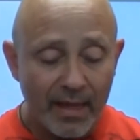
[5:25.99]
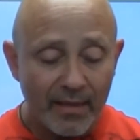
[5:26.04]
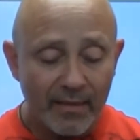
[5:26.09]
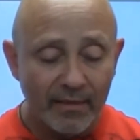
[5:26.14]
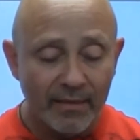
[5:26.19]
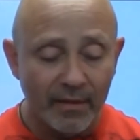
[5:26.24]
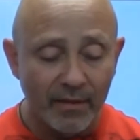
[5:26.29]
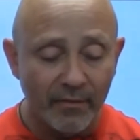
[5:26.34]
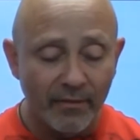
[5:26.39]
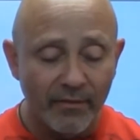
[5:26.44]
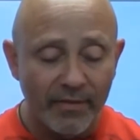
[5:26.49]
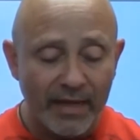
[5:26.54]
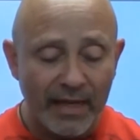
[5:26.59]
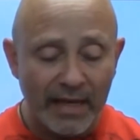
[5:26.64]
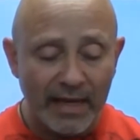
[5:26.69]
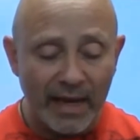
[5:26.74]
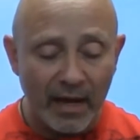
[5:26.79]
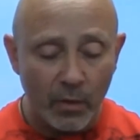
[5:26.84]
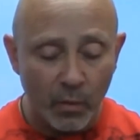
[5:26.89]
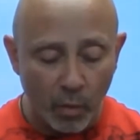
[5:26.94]
The
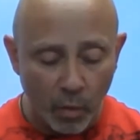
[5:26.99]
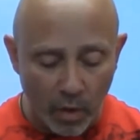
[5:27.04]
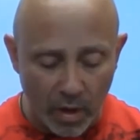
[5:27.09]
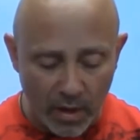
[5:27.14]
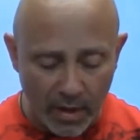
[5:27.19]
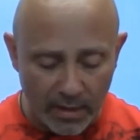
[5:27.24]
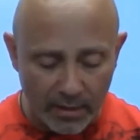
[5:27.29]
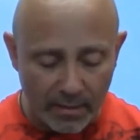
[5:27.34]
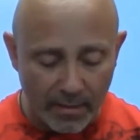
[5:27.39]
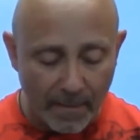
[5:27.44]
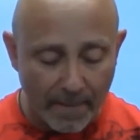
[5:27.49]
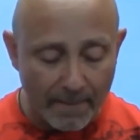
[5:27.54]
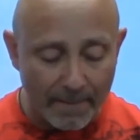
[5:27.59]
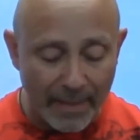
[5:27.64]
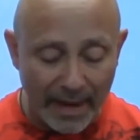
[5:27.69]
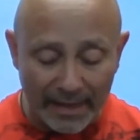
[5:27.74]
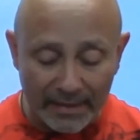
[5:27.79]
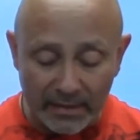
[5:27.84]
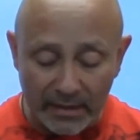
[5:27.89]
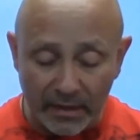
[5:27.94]
VLAN 1
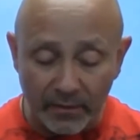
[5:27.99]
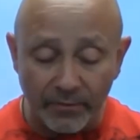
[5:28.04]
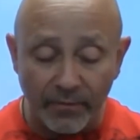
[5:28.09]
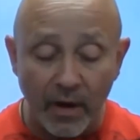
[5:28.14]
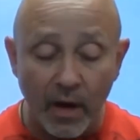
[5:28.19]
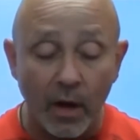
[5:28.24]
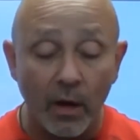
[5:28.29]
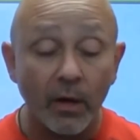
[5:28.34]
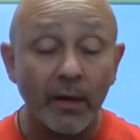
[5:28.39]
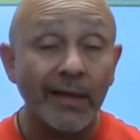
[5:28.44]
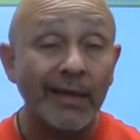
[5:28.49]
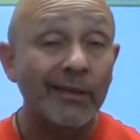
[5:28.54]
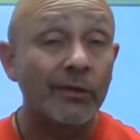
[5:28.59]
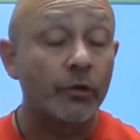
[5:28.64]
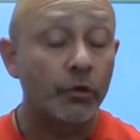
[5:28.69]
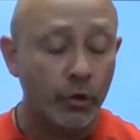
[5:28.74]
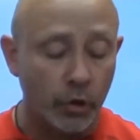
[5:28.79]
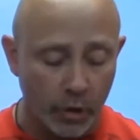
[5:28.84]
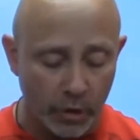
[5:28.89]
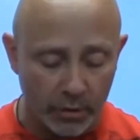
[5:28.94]
by default is
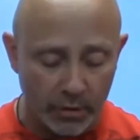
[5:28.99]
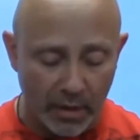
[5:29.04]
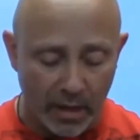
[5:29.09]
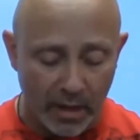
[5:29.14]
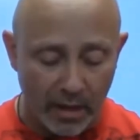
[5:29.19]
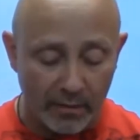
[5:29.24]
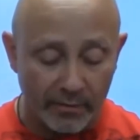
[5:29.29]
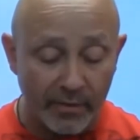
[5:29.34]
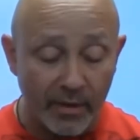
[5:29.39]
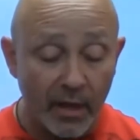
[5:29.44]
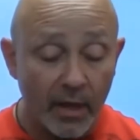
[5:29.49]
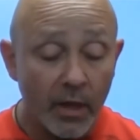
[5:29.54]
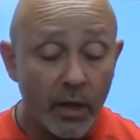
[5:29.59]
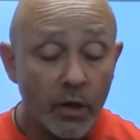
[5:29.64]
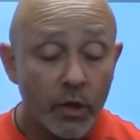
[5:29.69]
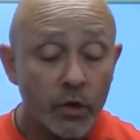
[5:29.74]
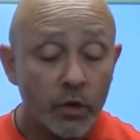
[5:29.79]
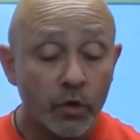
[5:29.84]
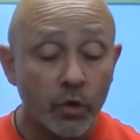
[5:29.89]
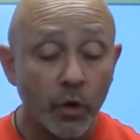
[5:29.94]
turned off.
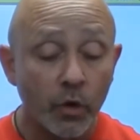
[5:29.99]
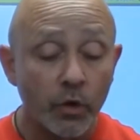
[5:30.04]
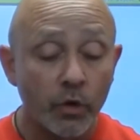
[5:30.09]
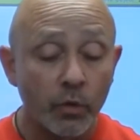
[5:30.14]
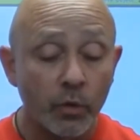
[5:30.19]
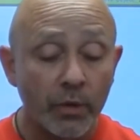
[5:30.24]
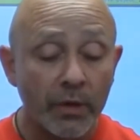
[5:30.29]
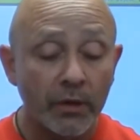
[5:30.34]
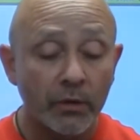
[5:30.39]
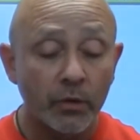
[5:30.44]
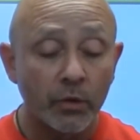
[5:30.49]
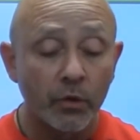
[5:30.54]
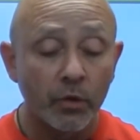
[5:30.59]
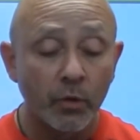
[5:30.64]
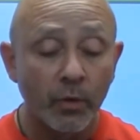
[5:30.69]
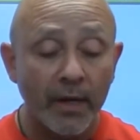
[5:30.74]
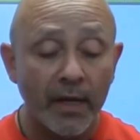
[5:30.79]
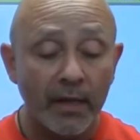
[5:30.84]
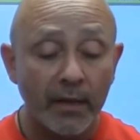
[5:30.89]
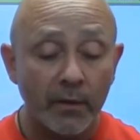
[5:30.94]
So you need to
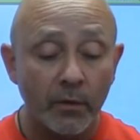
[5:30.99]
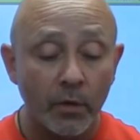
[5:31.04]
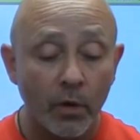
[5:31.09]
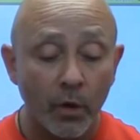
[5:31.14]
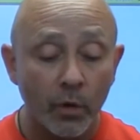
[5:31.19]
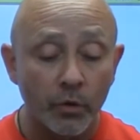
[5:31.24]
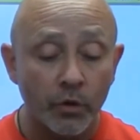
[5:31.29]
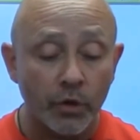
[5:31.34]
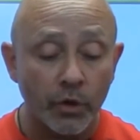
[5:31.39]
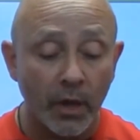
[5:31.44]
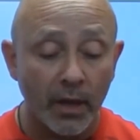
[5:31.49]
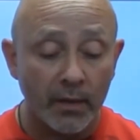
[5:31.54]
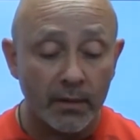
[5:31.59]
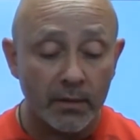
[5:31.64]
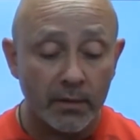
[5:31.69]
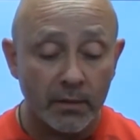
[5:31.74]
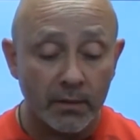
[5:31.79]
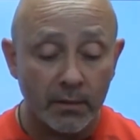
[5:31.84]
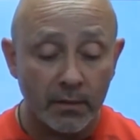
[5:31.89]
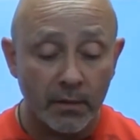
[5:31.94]
do a no shut